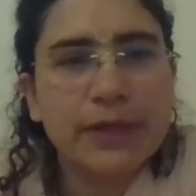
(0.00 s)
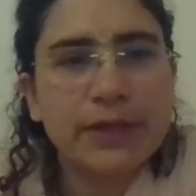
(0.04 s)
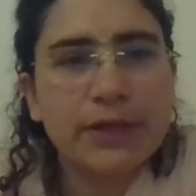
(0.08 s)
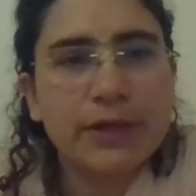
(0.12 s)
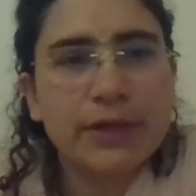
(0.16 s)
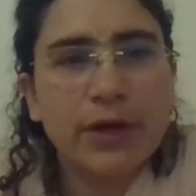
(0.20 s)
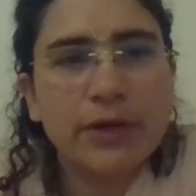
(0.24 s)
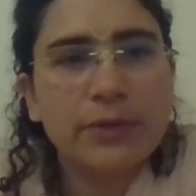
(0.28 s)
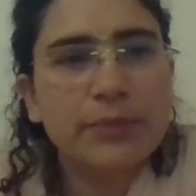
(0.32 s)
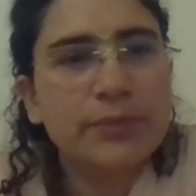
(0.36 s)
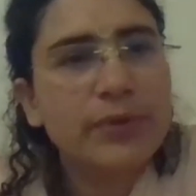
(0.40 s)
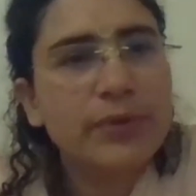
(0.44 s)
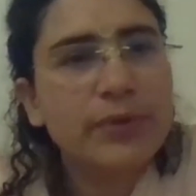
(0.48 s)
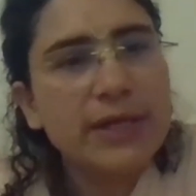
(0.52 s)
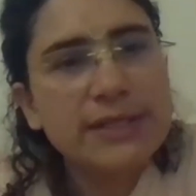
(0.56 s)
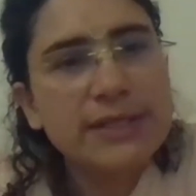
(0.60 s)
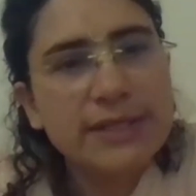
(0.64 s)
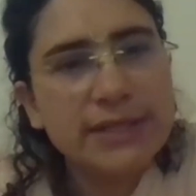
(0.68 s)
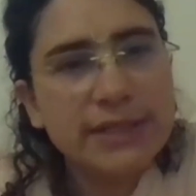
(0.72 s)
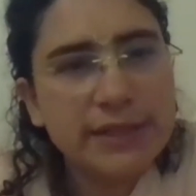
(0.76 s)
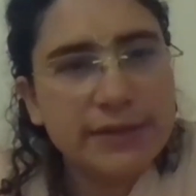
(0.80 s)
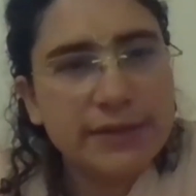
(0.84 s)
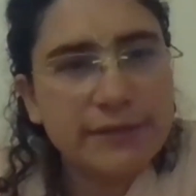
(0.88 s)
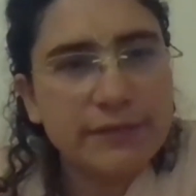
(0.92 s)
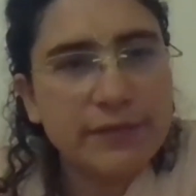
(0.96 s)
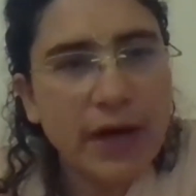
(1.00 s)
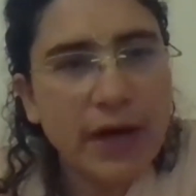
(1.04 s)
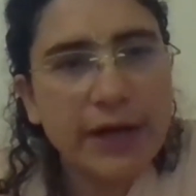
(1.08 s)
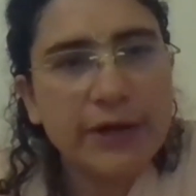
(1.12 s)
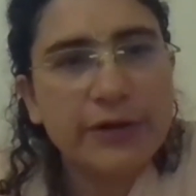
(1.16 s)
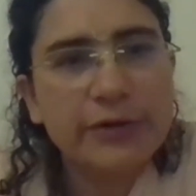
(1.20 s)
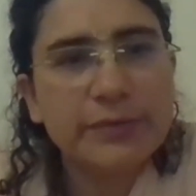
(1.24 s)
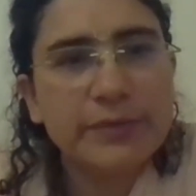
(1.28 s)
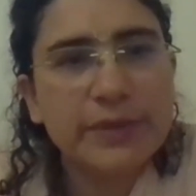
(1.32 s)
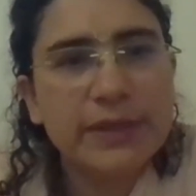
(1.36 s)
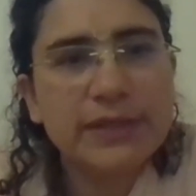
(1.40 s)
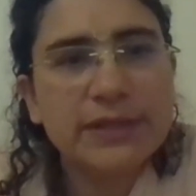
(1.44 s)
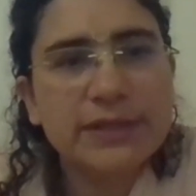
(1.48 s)
in our present
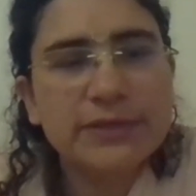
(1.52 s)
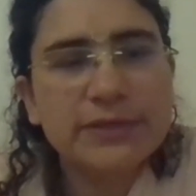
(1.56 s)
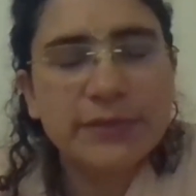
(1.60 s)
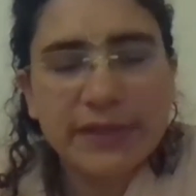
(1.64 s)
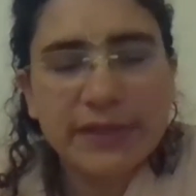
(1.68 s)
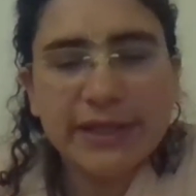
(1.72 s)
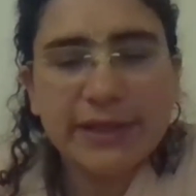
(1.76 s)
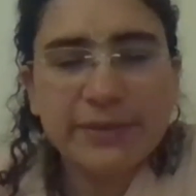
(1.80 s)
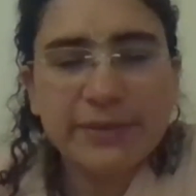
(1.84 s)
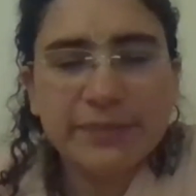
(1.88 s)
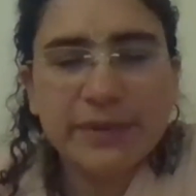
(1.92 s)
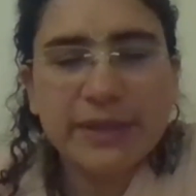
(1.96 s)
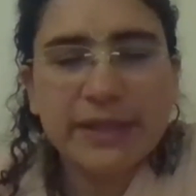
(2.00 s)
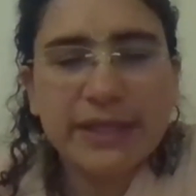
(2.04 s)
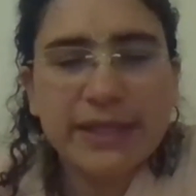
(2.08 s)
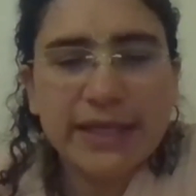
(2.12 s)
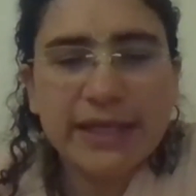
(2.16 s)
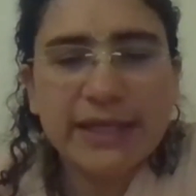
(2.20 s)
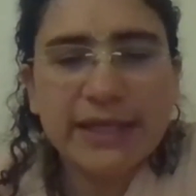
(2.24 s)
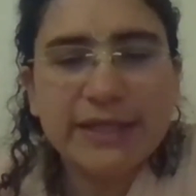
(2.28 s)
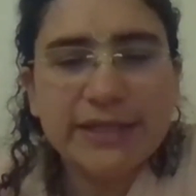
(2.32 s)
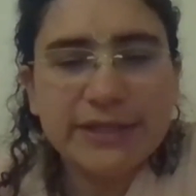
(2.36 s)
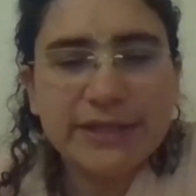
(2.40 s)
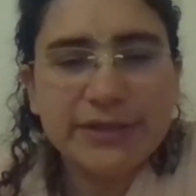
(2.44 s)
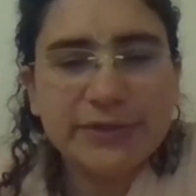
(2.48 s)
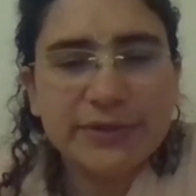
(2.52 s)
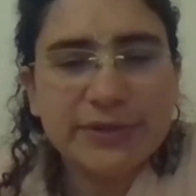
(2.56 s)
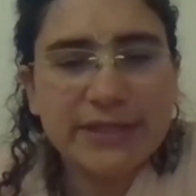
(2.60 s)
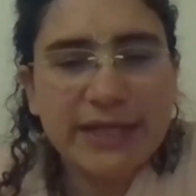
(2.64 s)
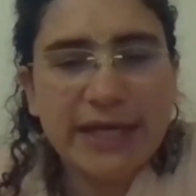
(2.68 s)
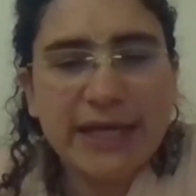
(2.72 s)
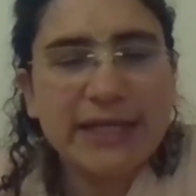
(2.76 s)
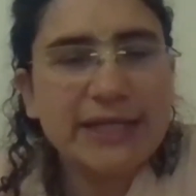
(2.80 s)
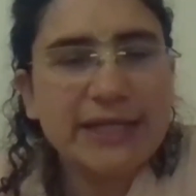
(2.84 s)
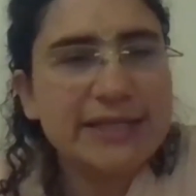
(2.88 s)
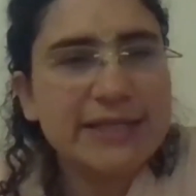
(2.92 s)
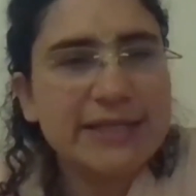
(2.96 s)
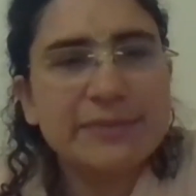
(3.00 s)
environment, we can begin to
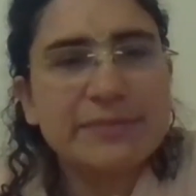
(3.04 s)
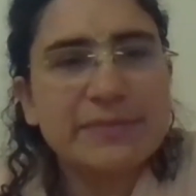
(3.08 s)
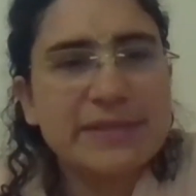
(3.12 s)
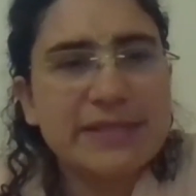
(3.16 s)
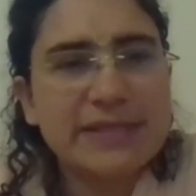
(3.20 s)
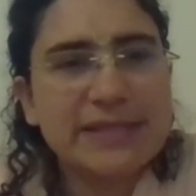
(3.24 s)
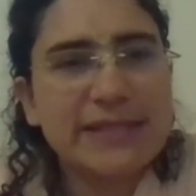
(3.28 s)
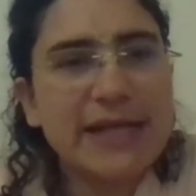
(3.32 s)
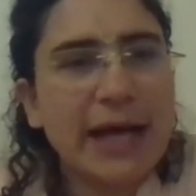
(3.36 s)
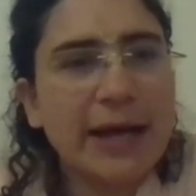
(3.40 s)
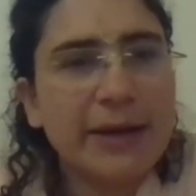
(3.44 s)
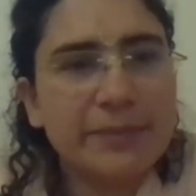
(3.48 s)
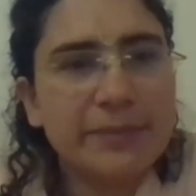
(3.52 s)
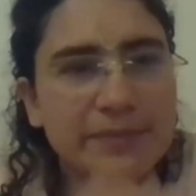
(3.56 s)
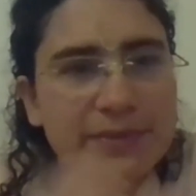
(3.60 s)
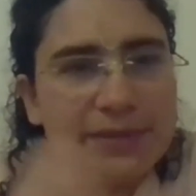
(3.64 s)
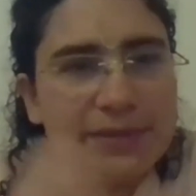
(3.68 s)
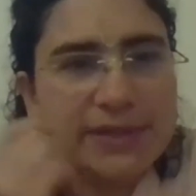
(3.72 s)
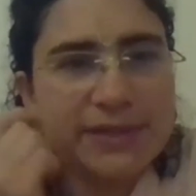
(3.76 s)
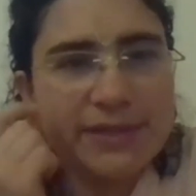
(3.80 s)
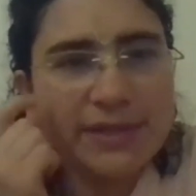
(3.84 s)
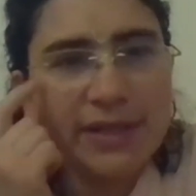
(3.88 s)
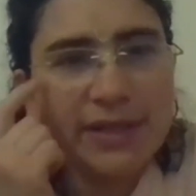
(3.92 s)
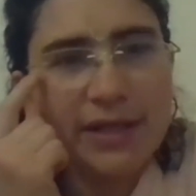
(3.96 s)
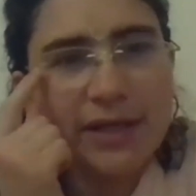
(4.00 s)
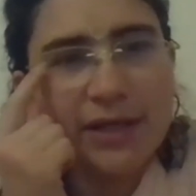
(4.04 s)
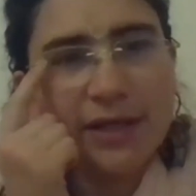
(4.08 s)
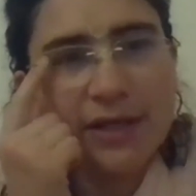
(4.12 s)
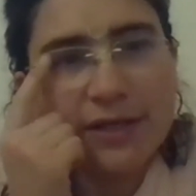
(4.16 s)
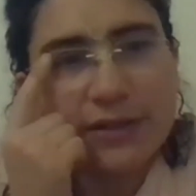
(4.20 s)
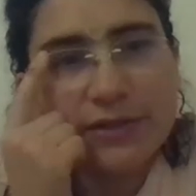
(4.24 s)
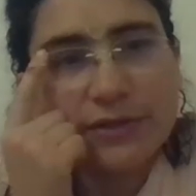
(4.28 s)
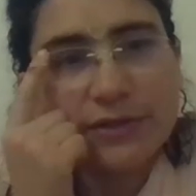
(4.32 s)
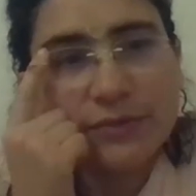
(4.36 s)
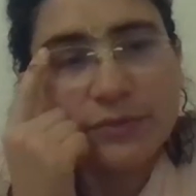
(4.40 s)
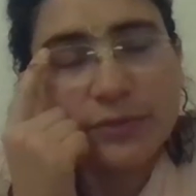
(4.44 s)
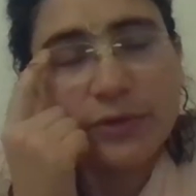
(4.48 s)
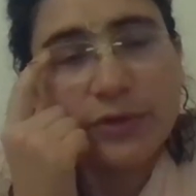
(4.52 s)
take some steps
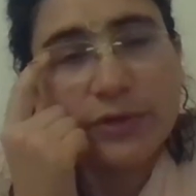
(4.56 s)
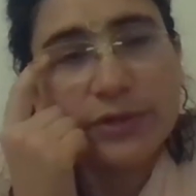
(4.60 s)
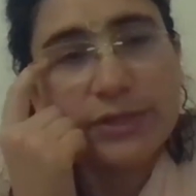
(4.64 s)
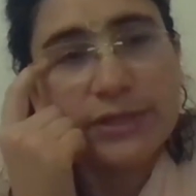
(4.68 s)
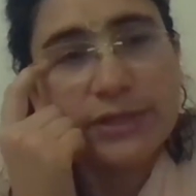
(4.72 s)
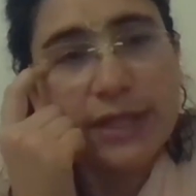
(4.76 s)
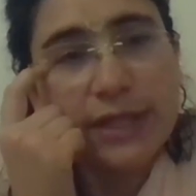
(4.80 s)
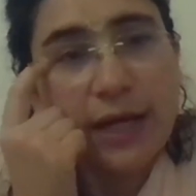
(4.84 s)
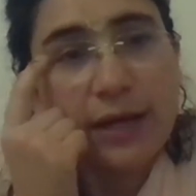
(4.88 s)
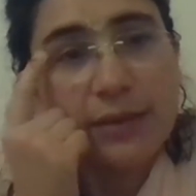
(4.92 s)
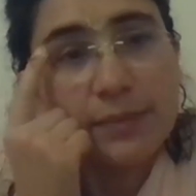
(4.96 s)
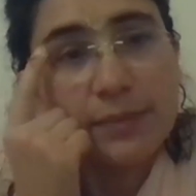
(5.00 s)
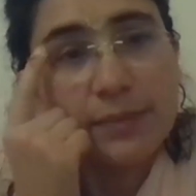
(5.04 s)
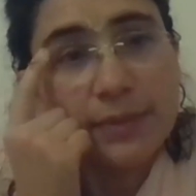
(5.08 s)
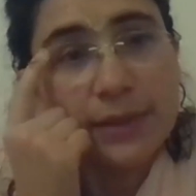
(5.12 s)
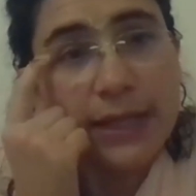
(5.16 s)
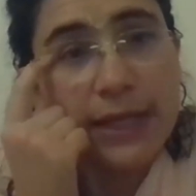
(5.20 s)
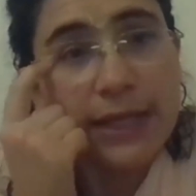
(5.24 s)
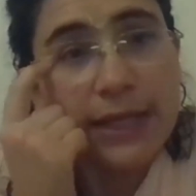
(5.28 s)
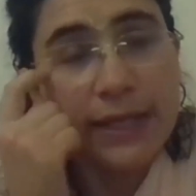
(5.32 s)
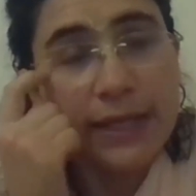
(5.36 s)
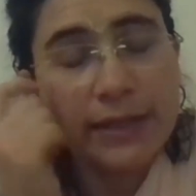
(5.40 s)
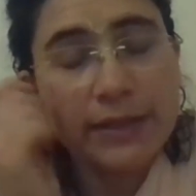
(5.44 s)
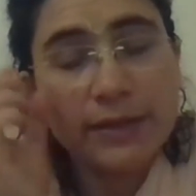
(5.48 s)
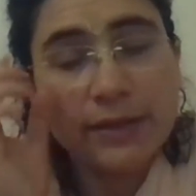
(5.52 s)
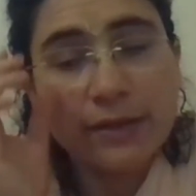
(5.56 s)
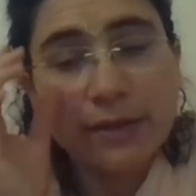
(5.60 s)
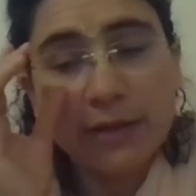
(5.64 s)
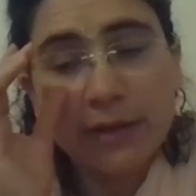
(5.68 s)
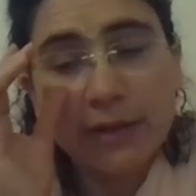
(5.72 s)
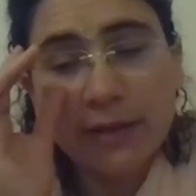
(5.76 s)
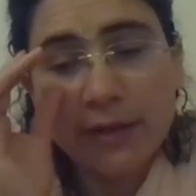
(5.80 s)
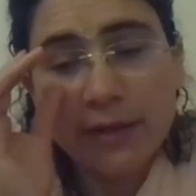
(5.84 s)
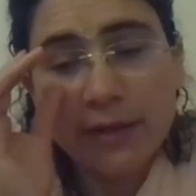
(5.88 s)
towards that plane